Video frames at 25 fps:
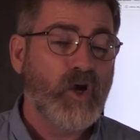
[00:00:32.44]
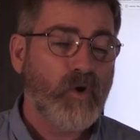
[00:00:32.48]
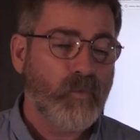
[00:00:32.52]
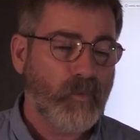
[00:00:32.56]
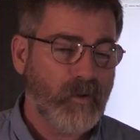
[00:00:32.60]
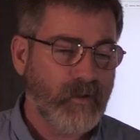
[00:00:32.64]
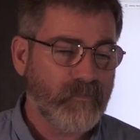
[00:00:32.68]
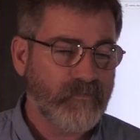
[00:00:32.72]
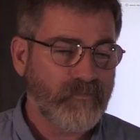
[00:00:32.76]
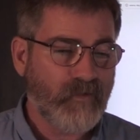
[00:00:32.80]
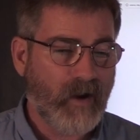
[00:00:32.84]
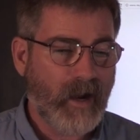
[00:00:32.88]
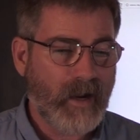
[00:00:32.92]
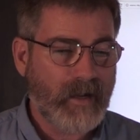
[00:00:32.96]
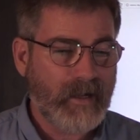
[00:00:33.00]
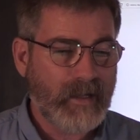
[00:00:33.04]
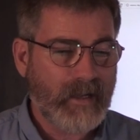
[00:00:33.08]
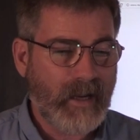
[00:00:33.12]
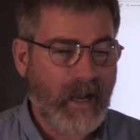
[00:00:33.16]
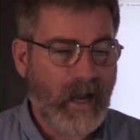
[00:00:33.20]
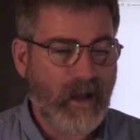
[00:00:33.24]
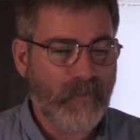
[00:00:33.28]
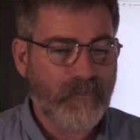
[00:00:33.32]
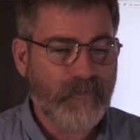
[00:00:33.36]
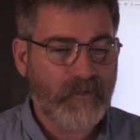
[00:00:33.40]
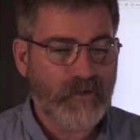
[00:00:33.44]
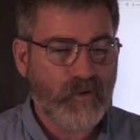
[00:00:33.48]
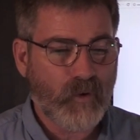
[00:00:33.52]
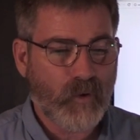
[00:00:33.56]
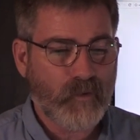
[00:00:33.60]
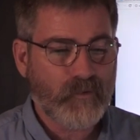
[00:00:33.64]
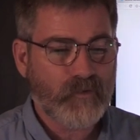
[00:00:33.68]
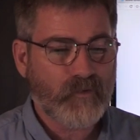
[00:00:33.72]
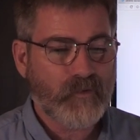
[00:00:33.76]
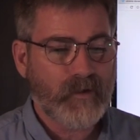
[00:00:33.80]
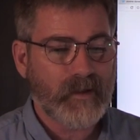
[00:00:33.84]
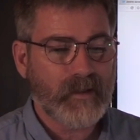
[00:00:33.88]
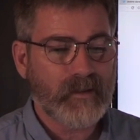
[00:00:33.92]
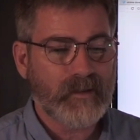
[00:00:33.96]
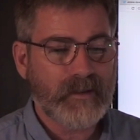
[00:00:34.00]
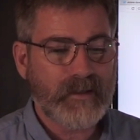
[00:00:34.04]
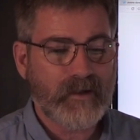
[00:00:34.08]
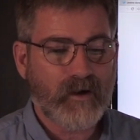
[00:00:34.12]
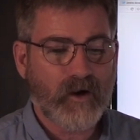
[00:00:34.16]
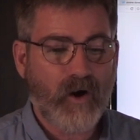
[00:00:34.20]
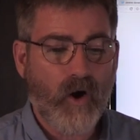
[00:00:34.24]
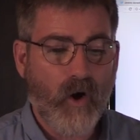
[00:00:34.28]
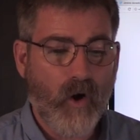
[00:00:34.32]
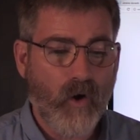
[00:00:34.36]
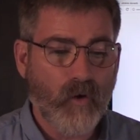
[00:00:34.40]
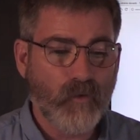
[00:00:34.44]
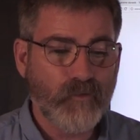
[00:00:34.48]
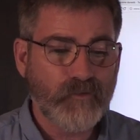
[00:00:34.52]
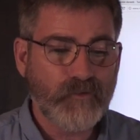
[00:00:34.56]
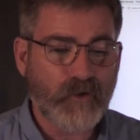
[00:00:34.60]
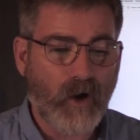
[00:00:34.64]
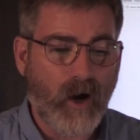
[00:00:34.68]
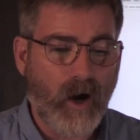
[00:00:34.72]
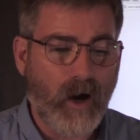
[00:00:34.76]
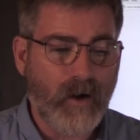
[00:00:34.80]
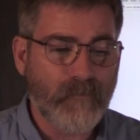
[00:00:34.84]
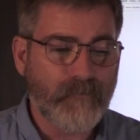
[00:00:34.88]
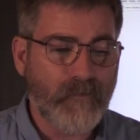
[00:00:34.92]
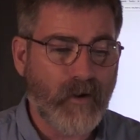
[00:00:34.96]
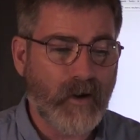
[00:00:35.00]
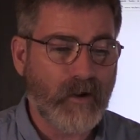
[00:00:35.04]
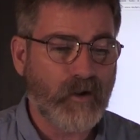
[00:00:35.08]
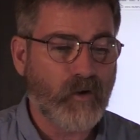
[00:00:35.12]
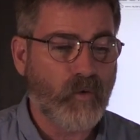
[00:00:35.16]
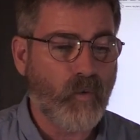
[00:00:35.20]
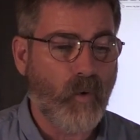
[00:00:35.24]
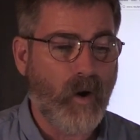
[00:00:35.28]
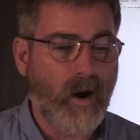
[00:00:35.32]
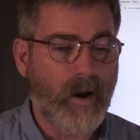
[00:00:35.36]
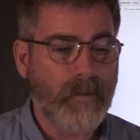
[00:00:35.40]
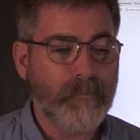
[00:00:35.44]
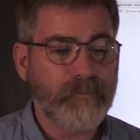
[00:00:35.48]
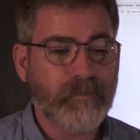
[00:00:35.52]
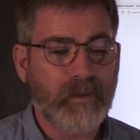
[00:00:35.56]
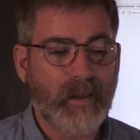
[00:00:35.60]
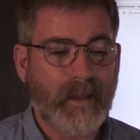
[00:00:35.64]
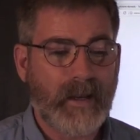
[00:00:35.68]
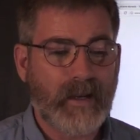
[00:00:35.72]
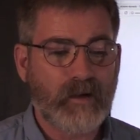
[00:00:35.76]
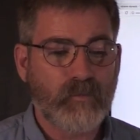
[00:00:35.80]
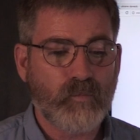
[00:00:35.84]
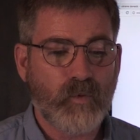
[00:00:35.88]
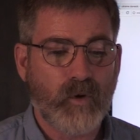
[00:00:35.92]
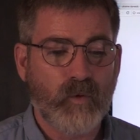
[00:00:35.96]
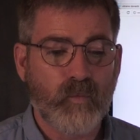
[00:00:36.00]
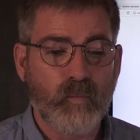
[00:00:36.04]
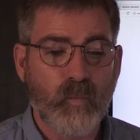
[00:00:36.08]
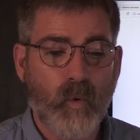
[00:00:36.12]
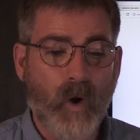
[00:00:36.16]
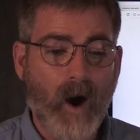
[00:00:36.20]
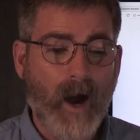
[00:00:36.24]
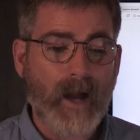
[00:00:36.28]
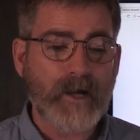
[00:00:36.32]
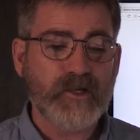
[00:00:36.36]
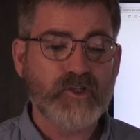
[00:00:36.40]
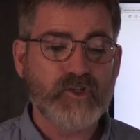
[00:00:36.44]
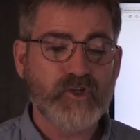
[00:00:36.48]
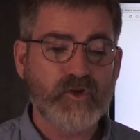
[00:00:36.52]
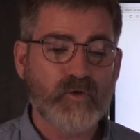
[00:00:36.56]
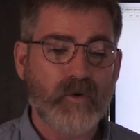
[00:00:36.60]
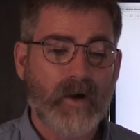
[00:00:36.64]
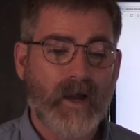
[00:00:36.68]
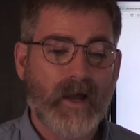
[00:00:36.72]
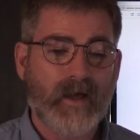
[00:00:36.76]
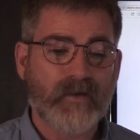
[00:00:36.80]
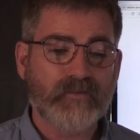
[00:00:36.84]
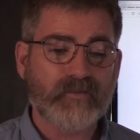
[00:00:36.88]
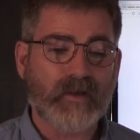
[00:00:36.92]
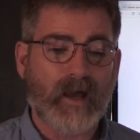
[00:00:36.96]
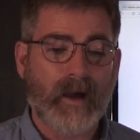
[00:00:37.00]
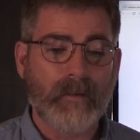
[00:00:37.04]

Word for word: we're finding out that North Korea leader holds off on Guam plan will watch U.S.